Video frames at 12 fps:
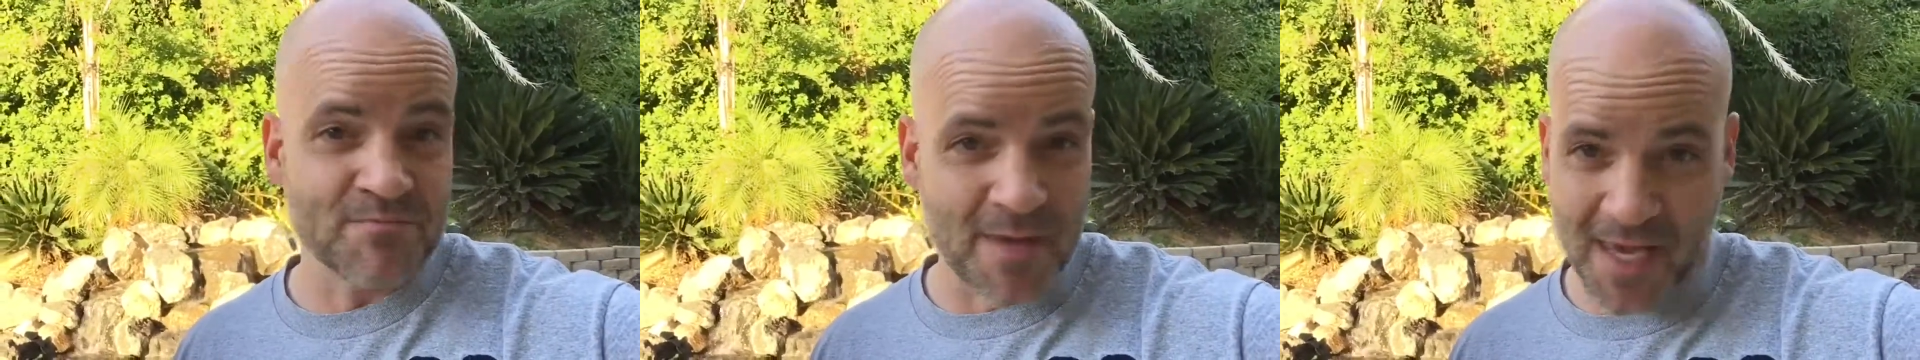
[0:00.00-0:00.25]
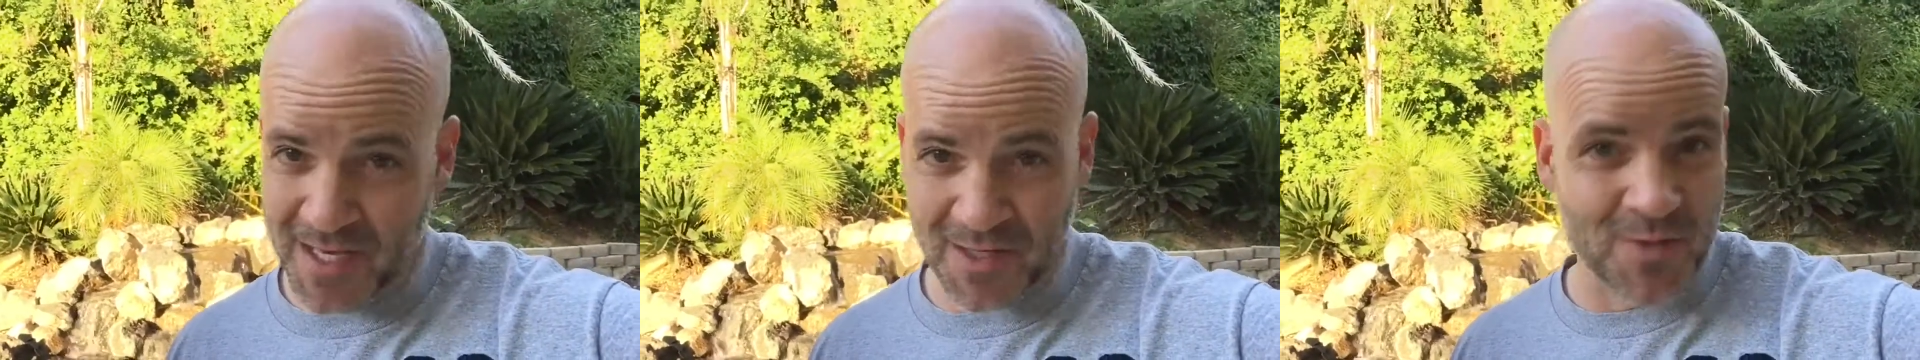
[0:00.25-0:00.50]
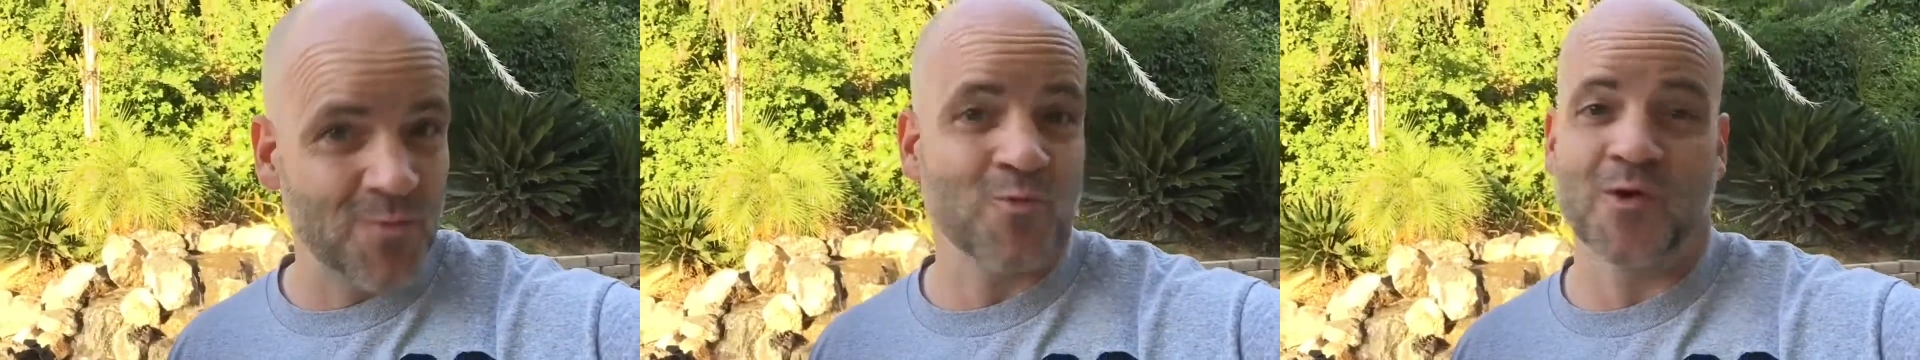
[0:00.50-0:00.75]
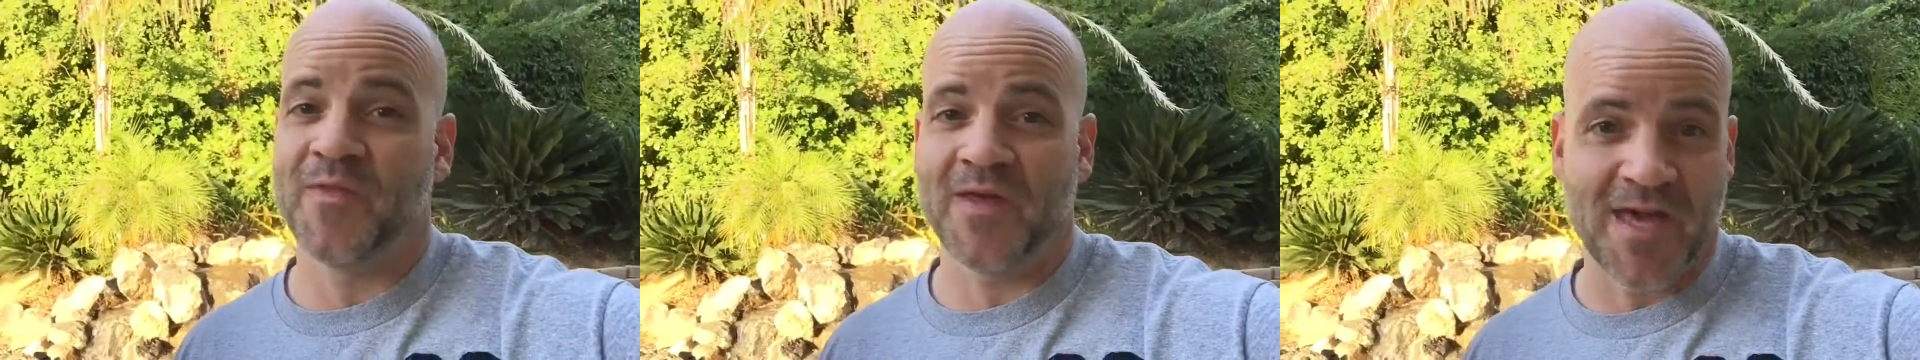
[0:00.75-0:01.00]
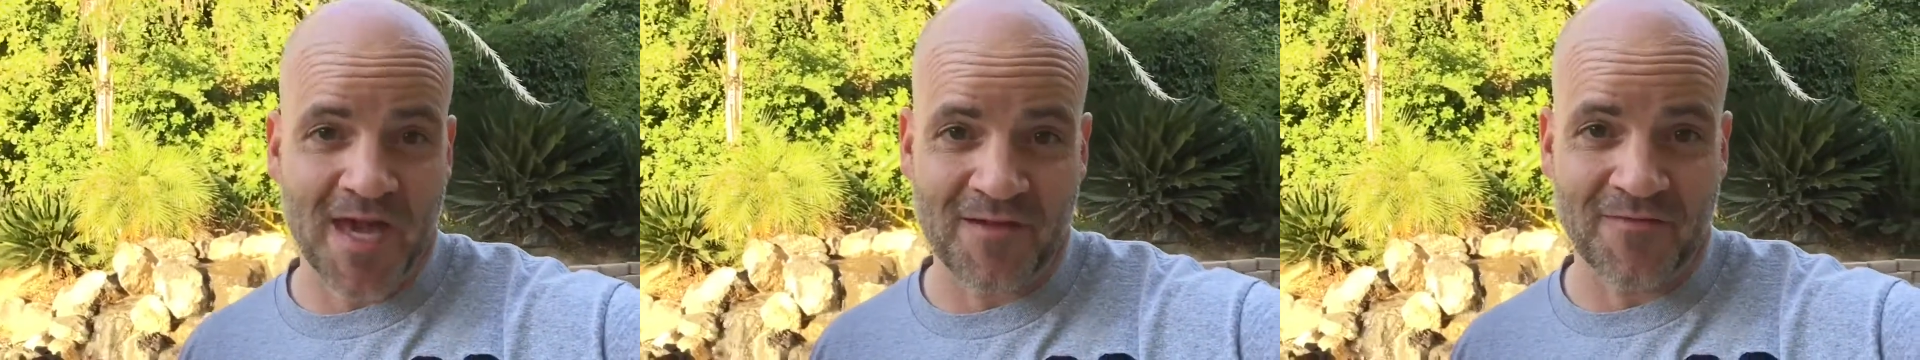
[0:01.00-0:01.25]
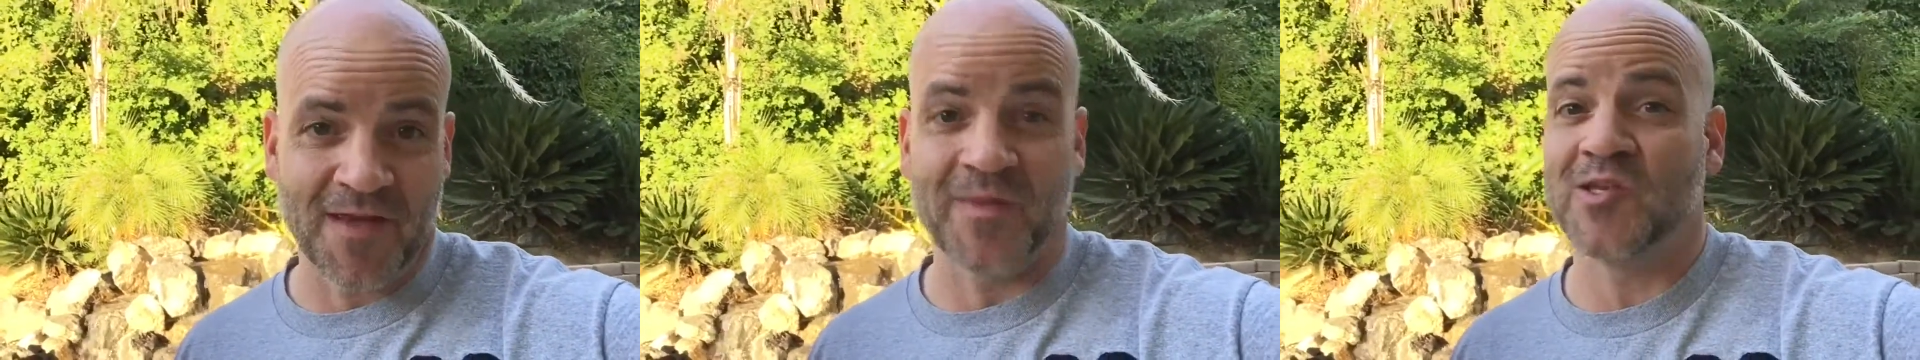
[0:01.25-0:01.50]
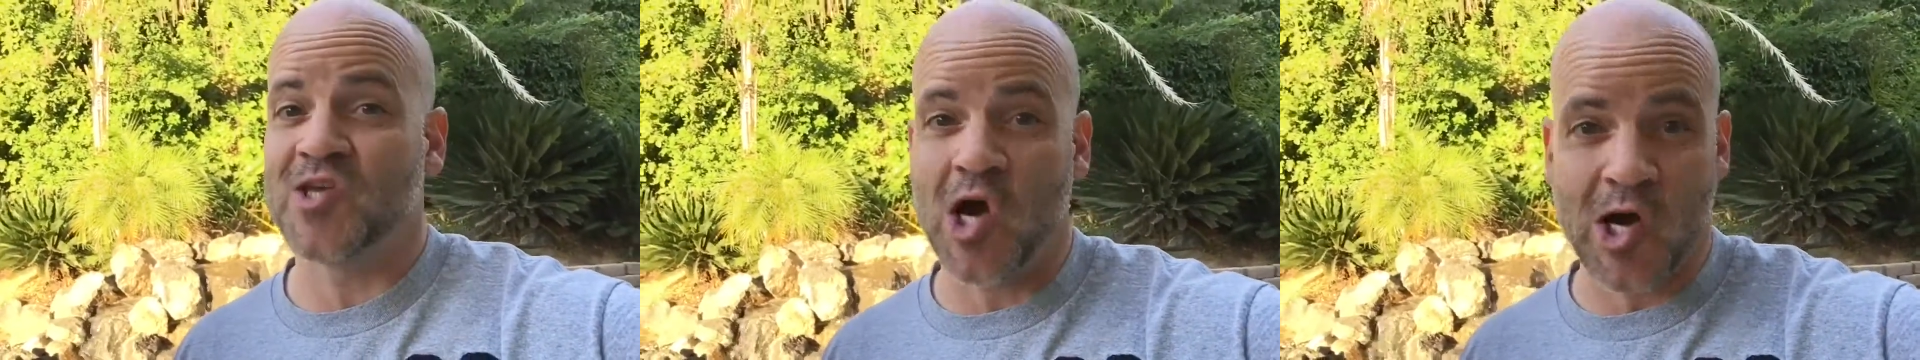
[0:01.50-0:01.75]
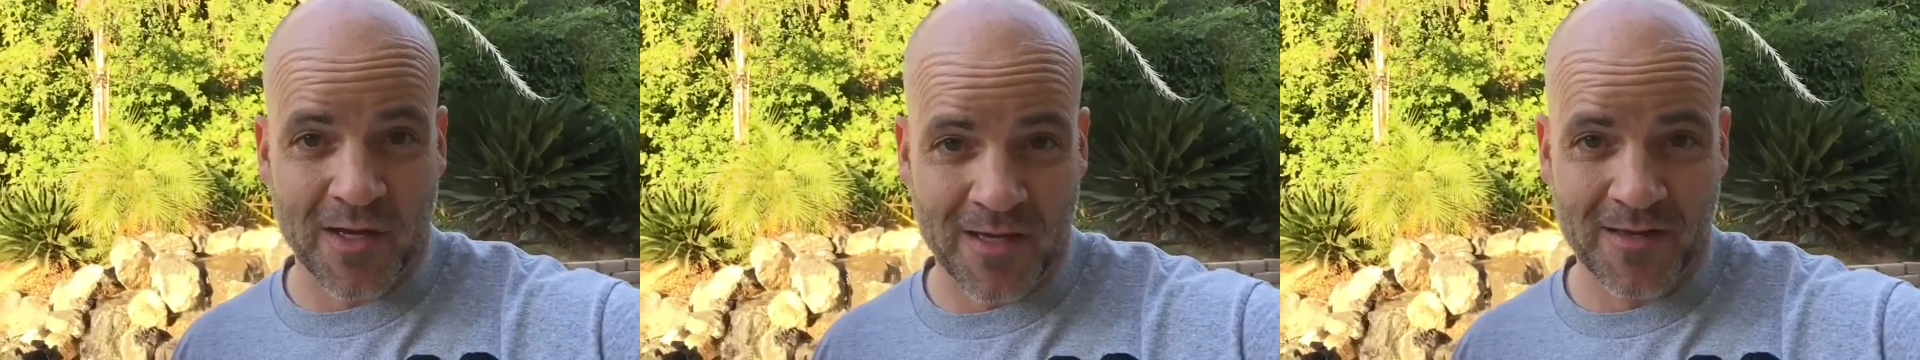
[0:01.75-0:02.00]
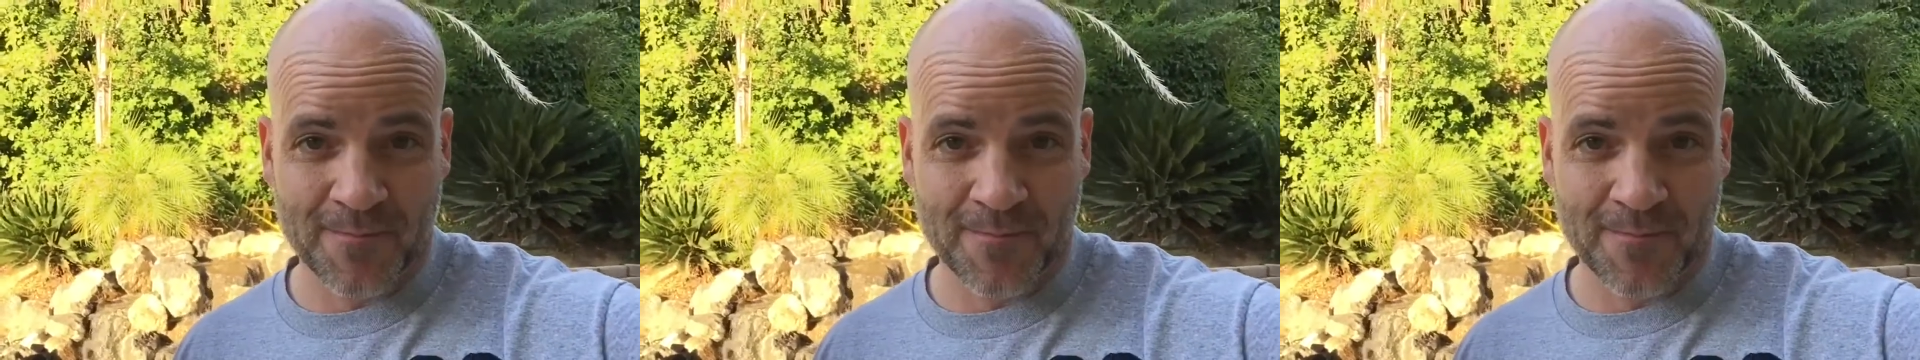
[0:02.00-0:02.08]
men were in the cave, in the dark.